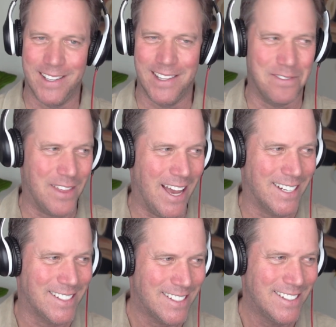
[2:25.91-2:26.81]
I love
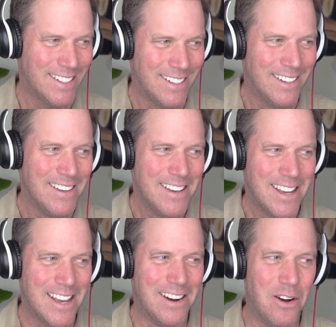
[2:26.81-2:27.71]
that.
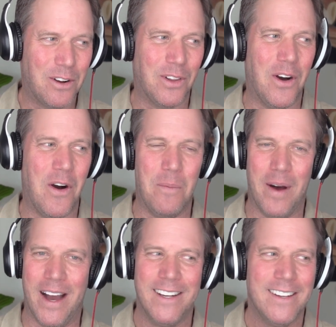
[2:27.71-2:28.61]
In
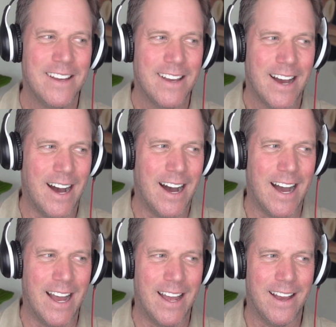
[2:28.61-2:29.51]
Oklahoma.
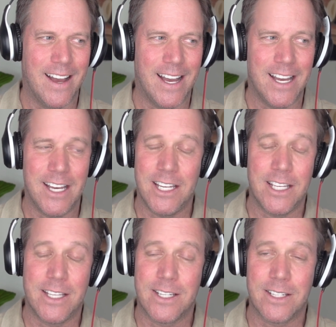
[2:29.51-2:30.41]

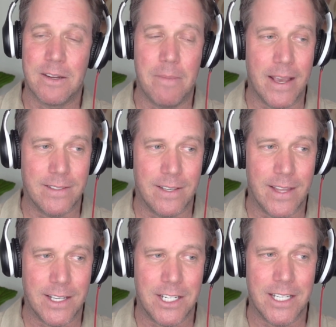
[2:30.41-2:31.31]
It's just amazing
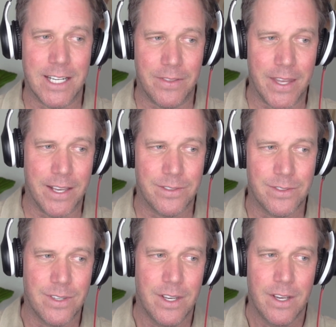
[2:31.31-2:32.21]
that she did
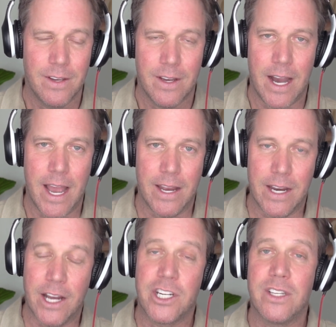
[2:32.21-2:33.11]
this. And
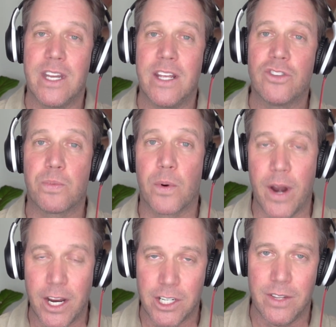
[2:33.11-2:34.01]
she's an
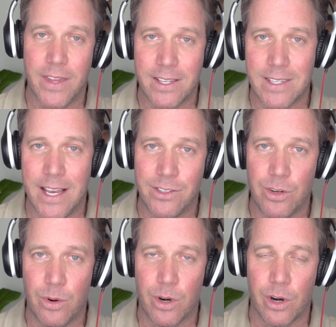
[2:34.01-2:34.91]
inspiration, they said,
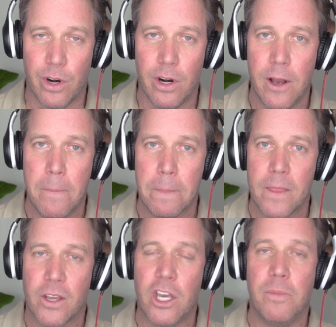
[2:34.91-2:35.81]
to her
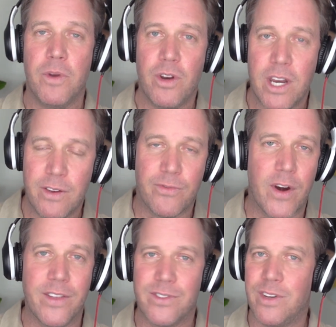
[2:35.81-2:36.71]
community,
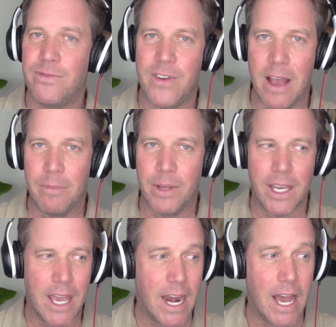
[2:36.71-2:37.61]
friends, and
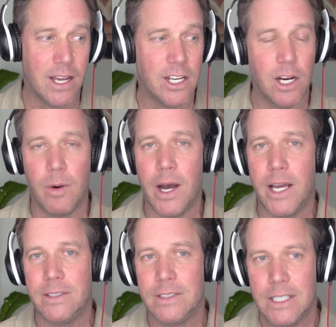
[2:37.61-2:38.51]
family. And you know what?